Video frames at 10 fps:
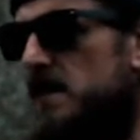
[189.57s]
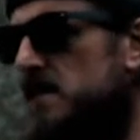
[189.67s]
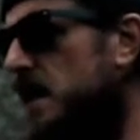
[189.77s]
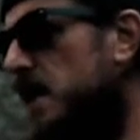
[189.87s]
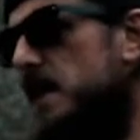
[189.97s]
He's
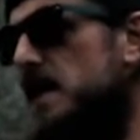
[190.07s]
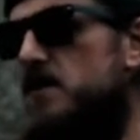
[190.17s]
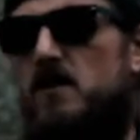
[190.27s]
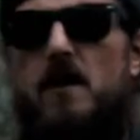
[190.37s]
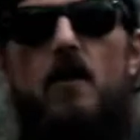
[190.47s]
not going to
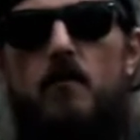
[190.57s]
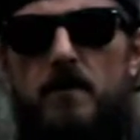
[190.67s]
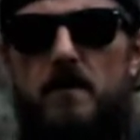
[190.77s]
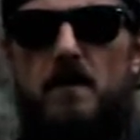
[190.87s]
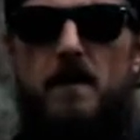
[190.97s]
need your help,
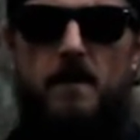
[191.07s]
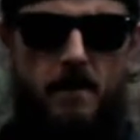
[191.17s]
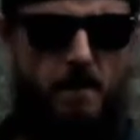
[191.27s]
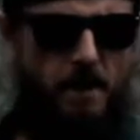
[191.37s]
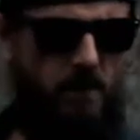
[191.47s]

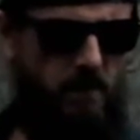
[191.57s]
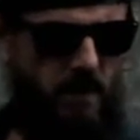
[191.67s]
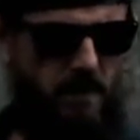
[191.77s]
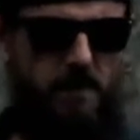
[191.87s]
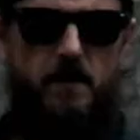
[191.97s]

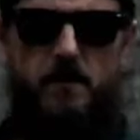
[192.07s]
right?